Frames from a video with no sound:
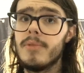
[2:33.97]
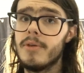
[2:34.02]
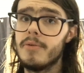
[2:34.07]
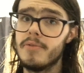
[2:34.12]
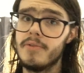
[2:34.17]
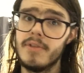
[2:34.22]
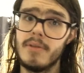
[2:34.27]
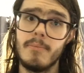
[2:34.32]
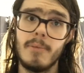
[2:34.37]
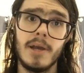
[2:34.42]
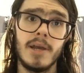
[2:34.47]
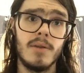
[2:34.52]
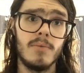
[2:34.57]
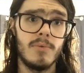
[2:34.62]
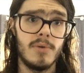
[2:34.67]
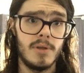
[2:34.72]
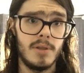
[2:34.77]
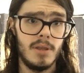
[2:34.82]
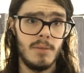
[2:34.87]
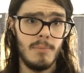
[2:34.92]
There was the main
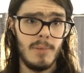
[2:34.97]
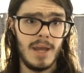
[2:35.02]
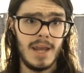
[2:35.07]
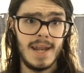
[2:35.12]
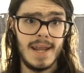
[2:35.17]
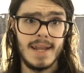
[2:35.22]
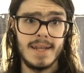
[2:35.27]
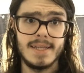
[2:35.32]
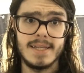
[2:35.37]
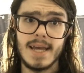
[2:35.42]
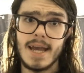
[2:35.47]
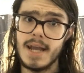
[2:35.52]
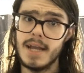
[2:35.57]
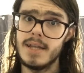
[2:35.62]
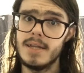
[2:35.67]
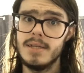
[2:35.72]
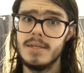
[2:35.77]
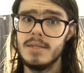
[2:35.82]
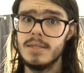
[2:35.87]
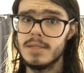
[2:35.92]
one, the main
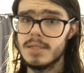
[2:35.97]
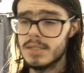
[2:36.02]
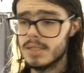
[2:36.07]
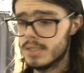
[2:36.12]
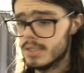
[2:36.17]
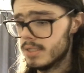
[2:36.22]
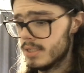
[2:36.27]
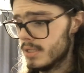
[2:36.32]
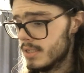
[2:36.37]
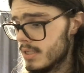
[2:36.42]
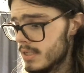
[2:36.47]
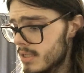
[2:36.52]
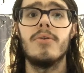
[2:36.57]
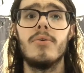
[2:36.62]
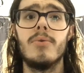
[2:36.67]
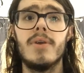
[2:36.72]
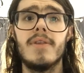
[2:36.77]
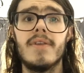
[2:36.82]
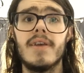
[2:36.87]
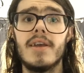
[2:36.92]
antagonist,
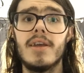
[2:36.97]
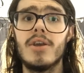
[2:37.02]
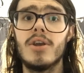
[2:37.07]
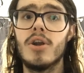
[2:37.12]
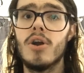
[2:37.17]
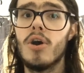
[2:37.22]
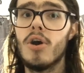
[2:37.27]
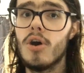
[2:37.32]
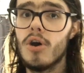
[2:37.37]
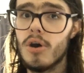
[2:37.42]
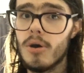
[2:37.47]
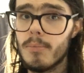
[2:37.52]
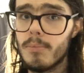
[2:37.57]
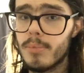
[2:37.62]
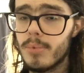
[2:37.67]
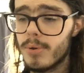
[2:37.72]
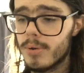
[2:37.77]
who is a cop.